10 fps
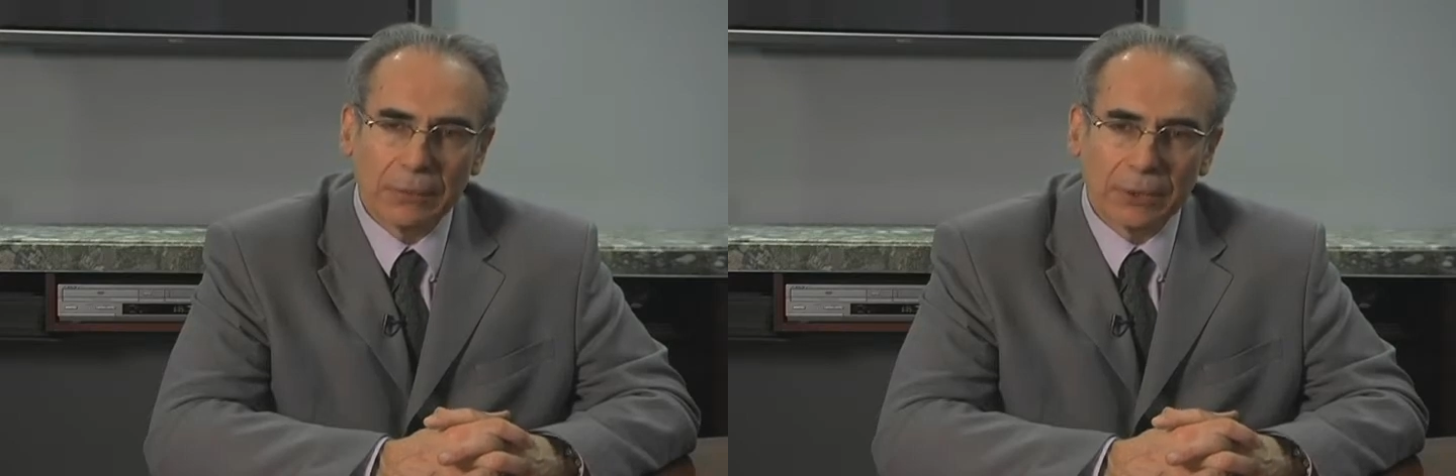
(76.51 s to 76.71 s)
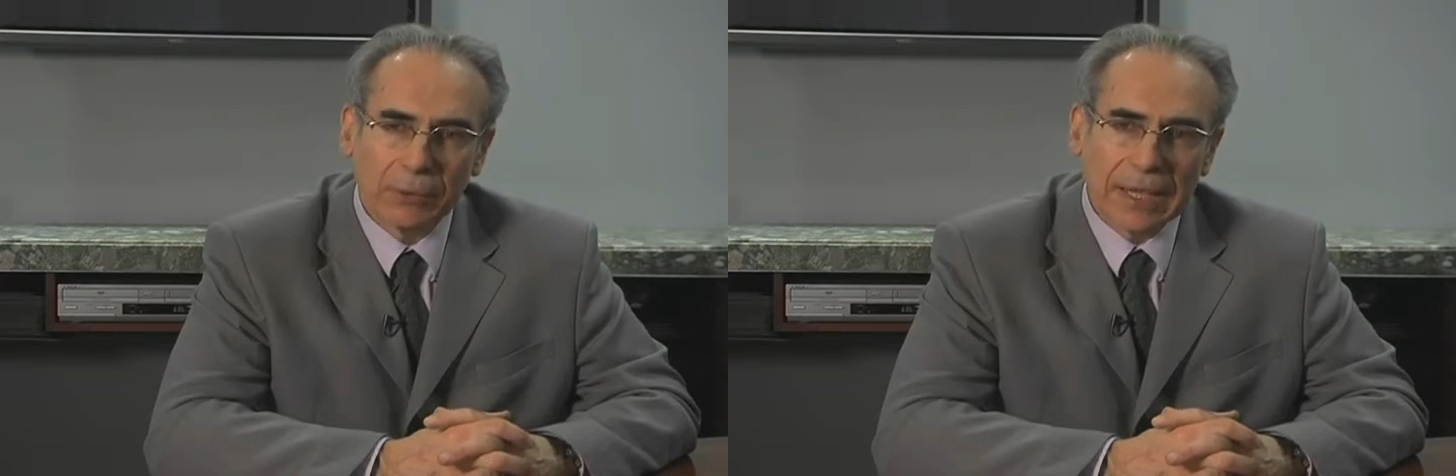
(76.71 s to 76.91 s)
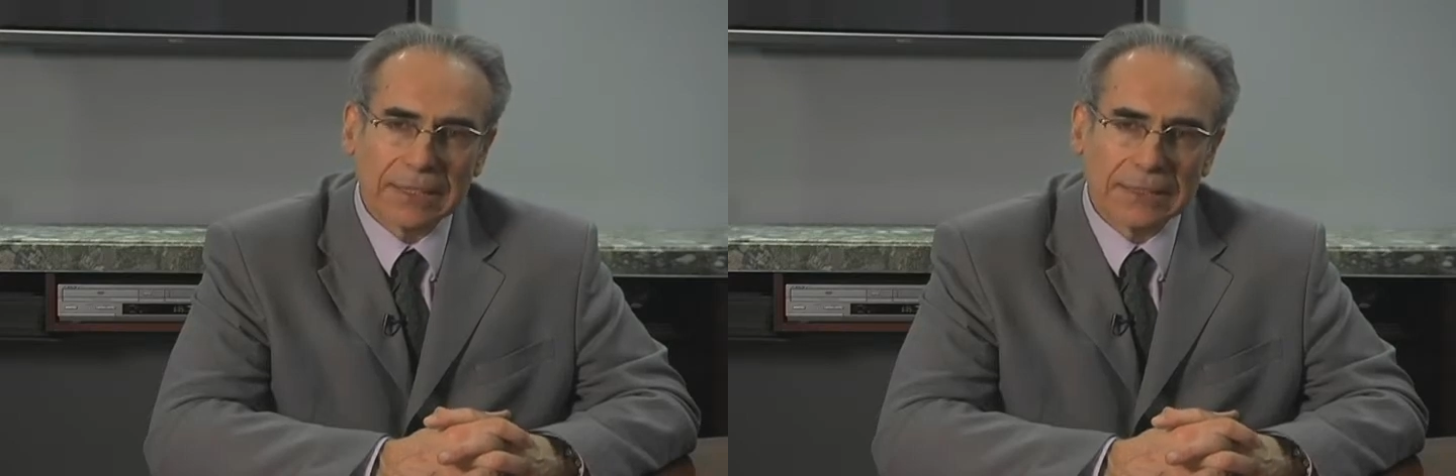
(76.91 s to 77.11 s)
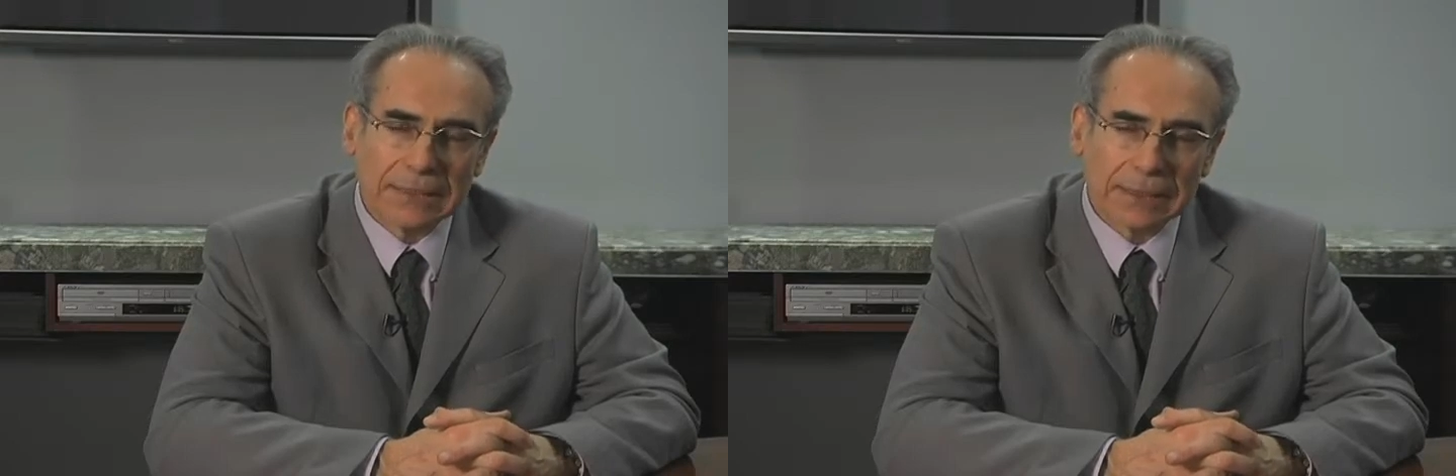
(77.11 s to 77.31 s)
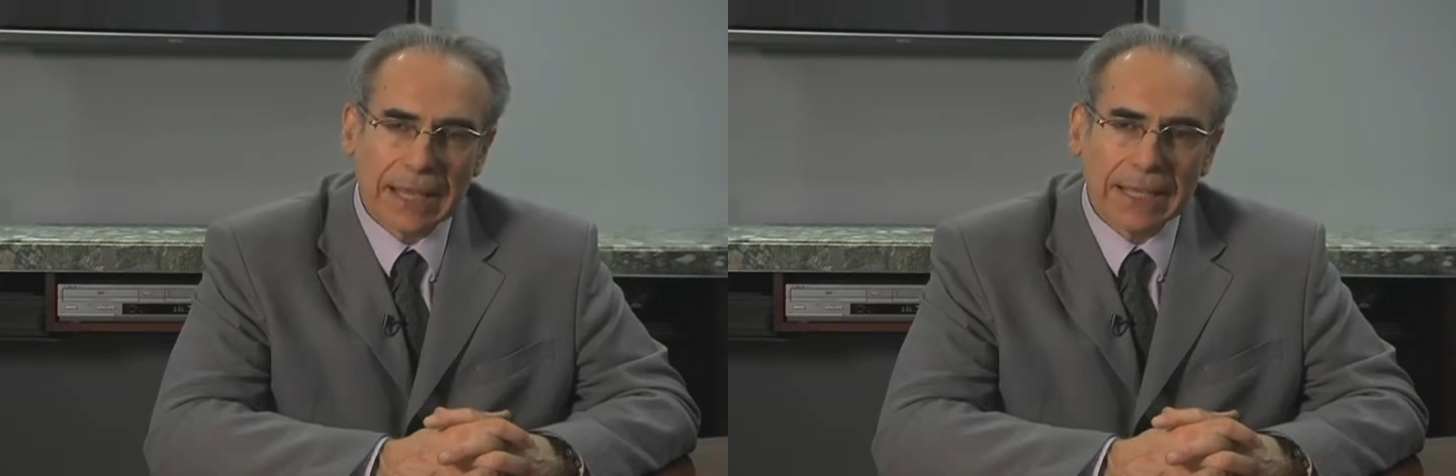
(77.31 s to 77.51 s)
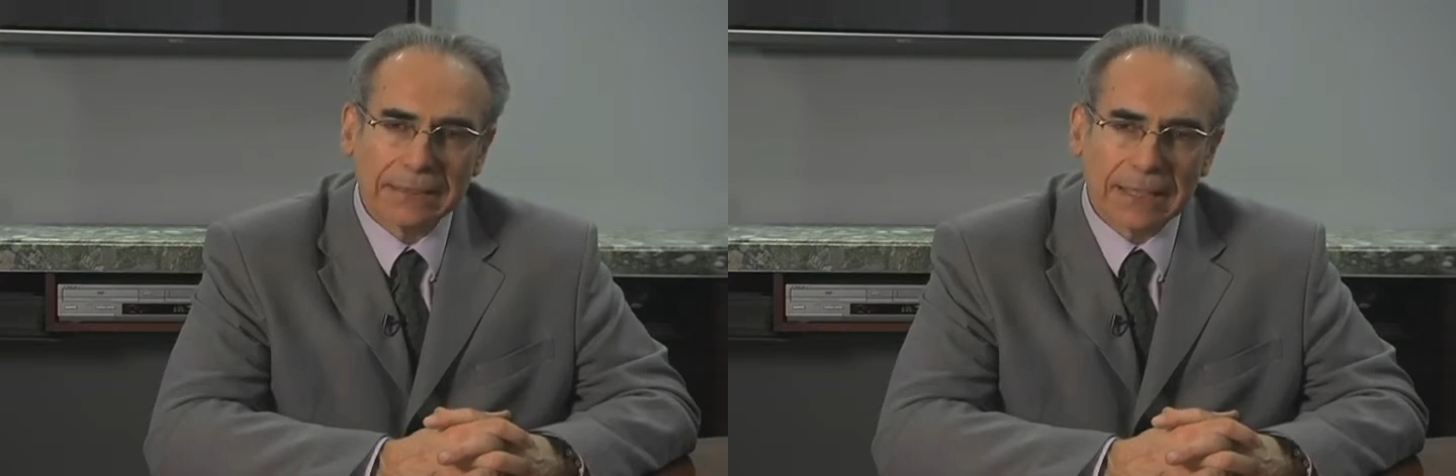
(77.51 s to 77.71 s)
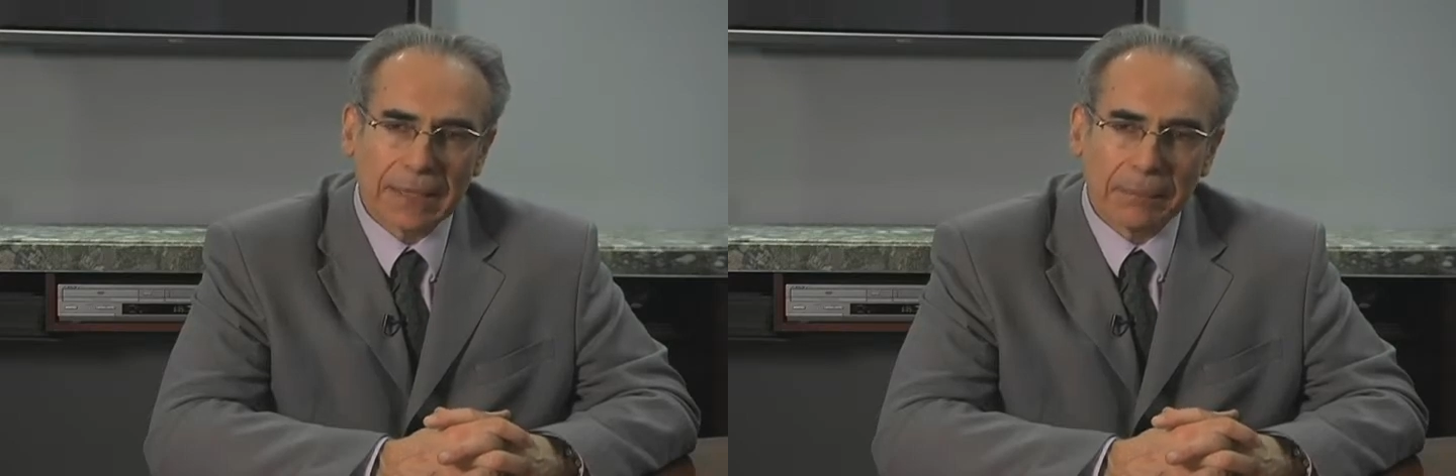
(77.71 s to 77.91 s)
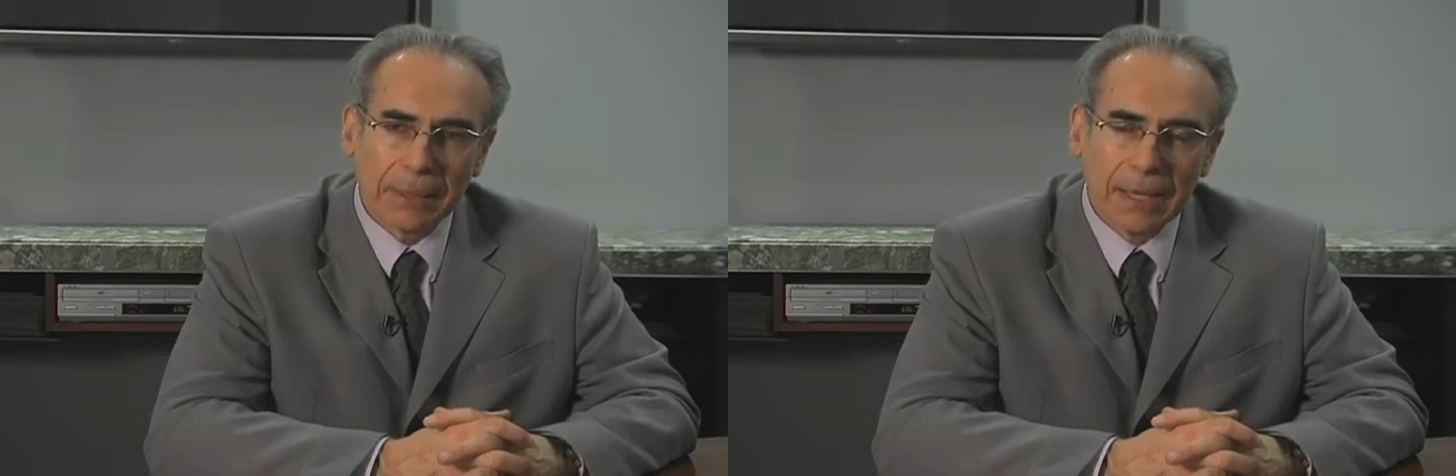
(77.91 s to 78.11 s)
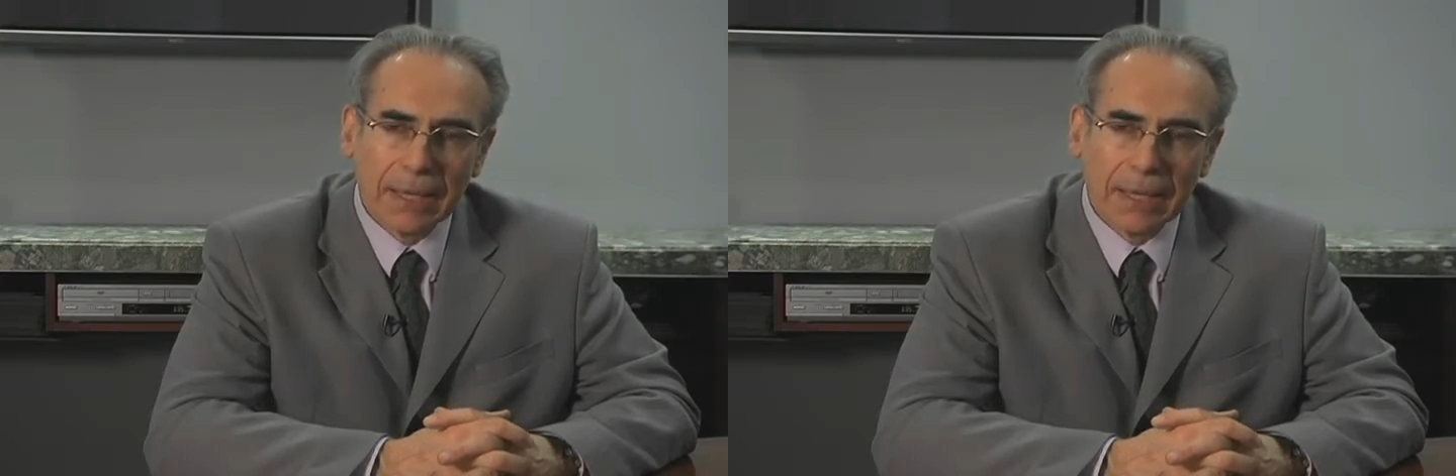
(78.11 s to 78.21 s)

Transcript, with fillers: would raise his legs up